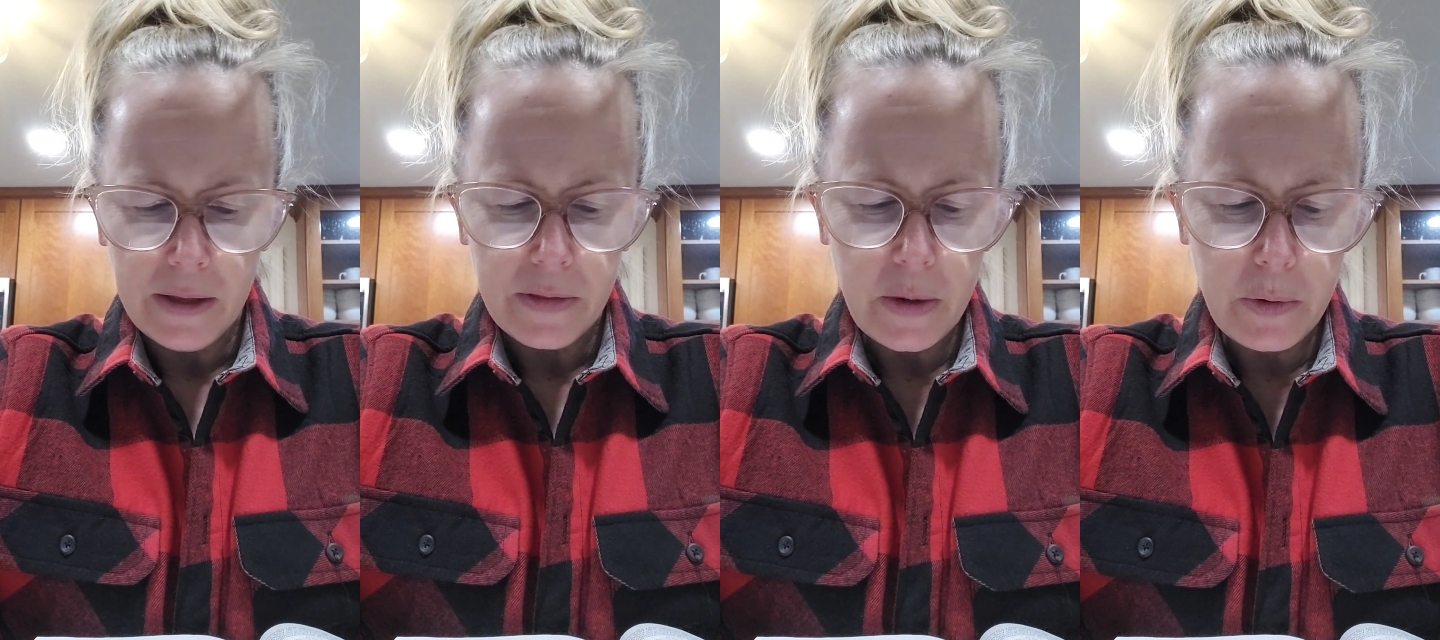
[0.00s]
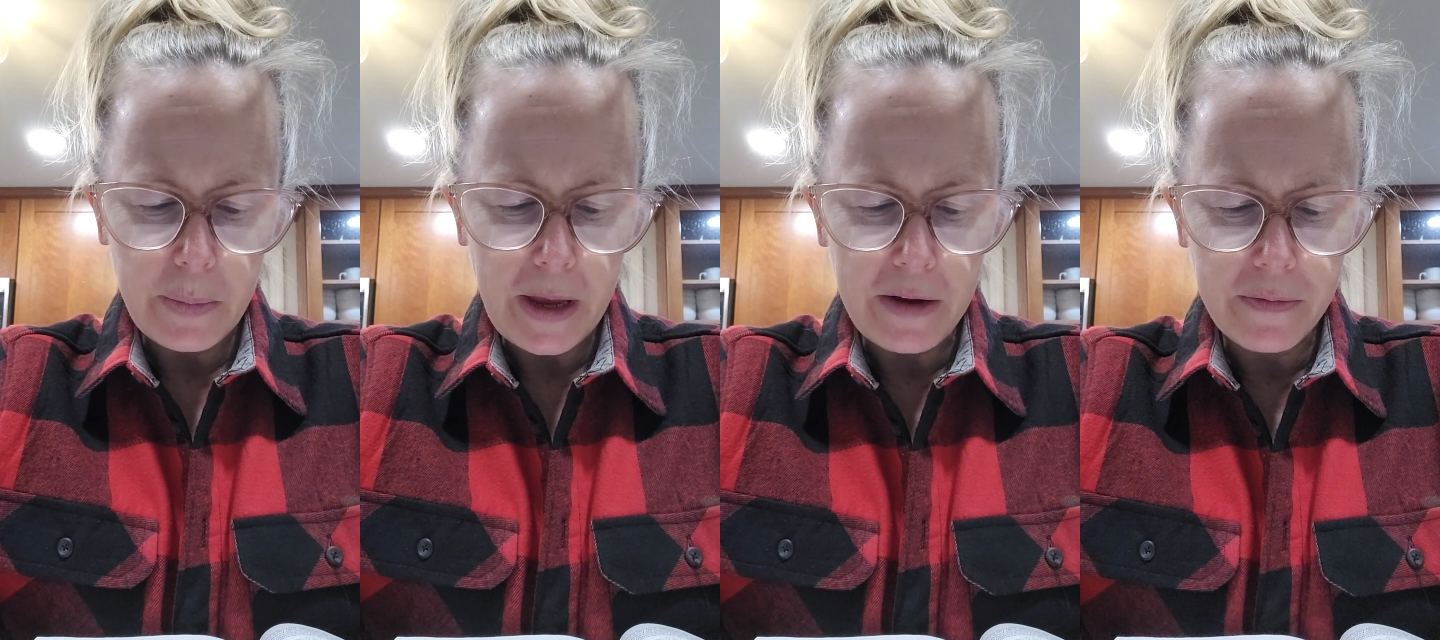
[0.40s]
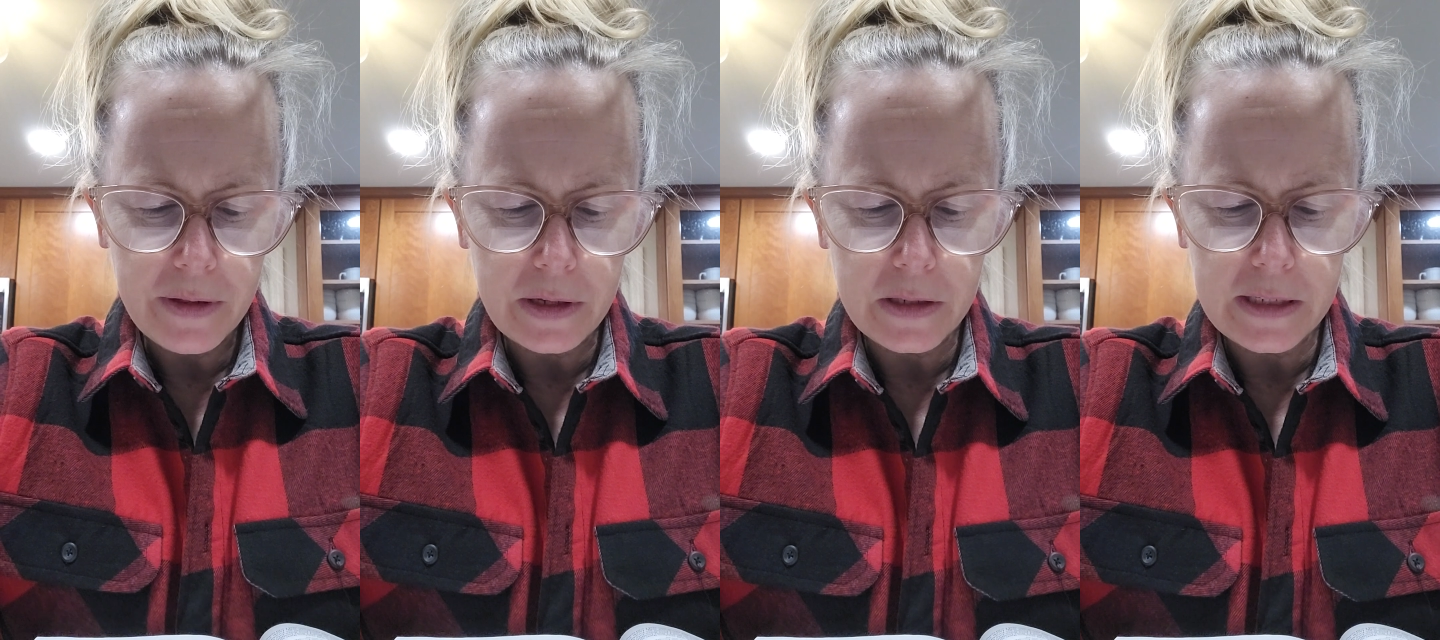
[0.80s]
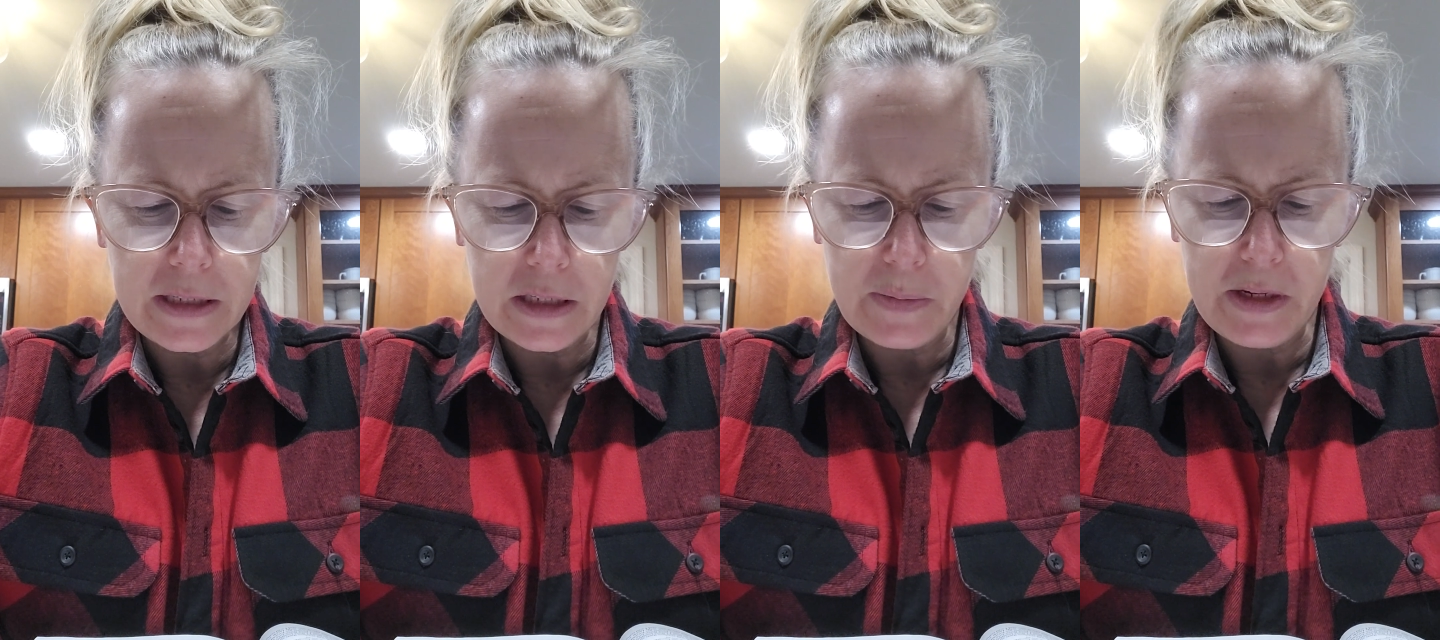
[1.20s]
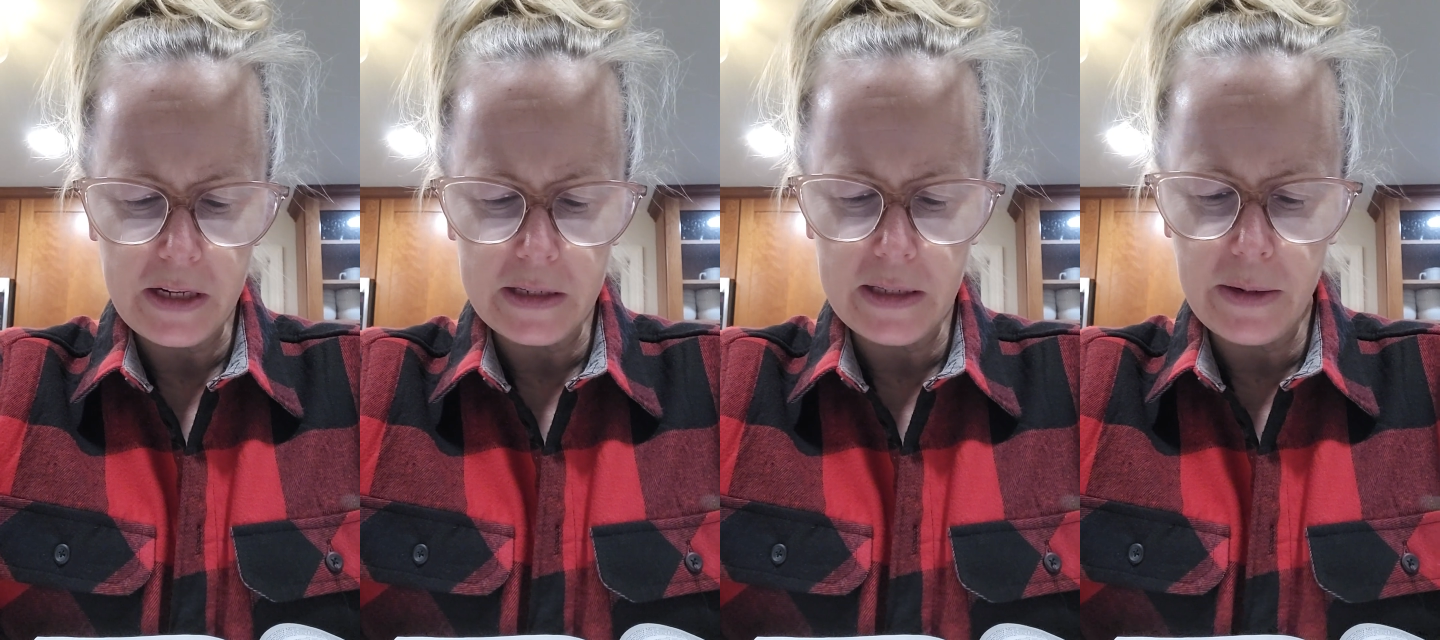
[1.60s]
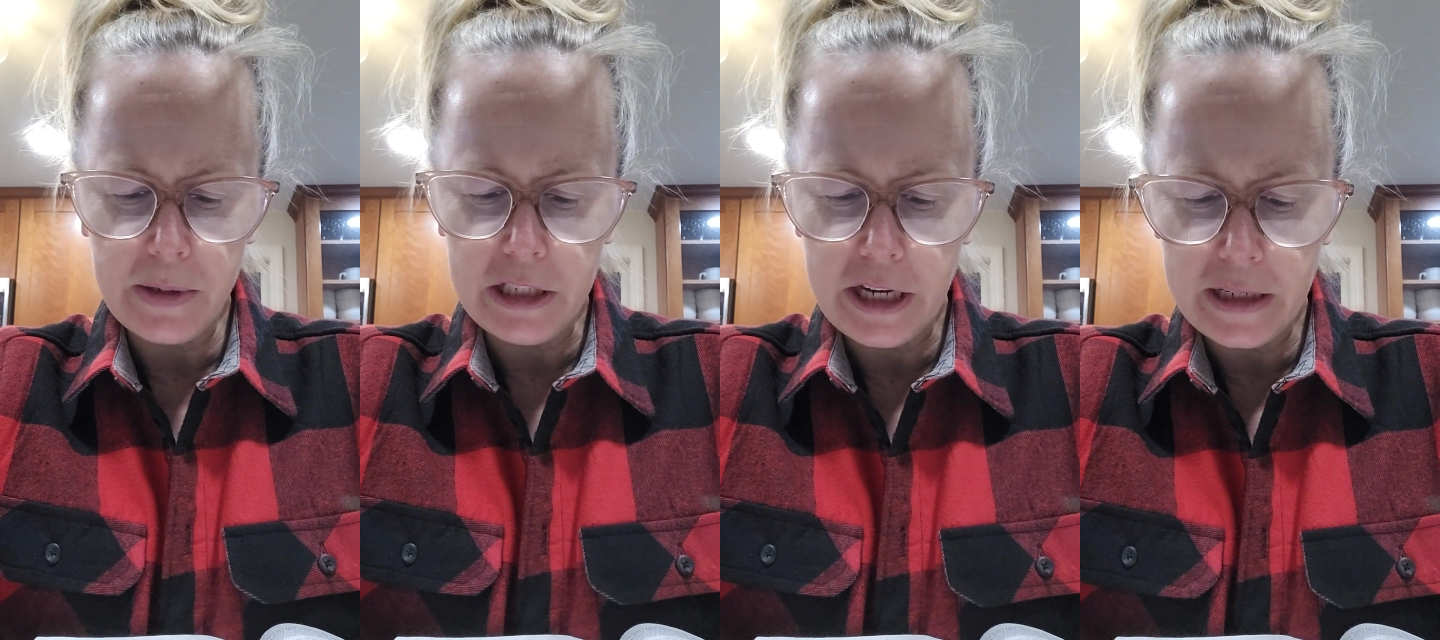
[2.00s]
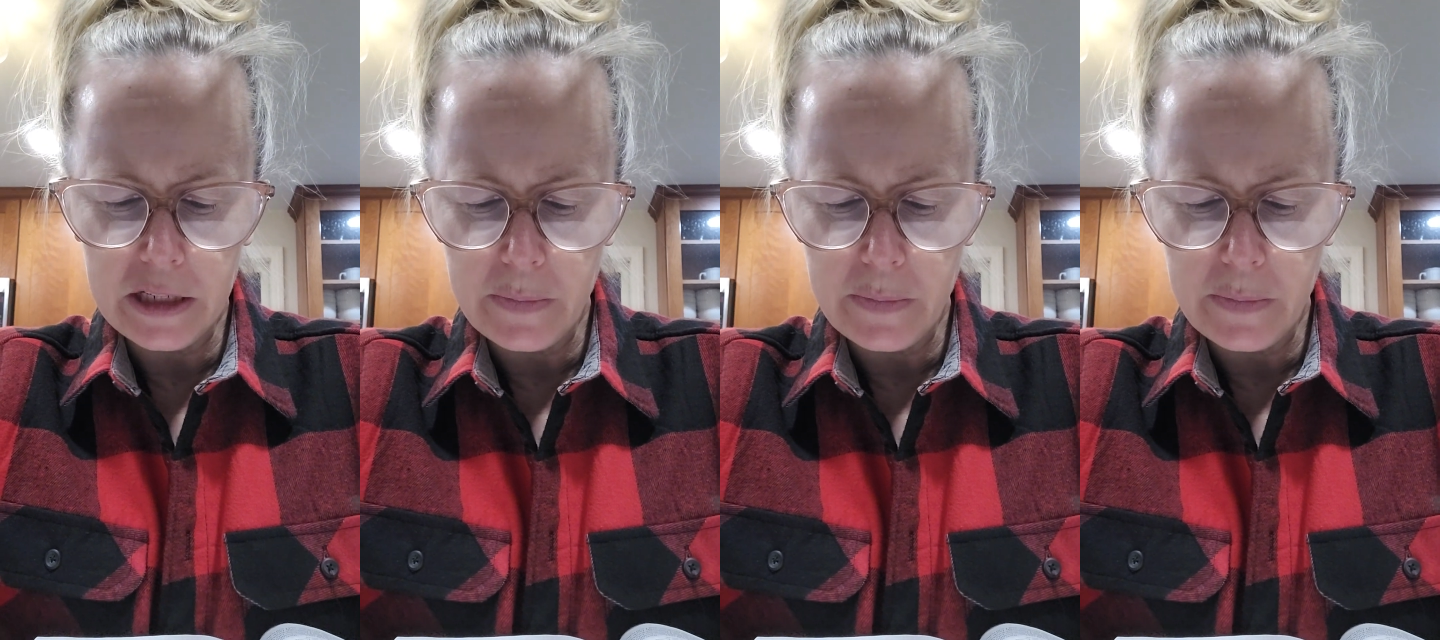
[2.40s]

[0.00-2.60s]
They will pay for their sins because they rejected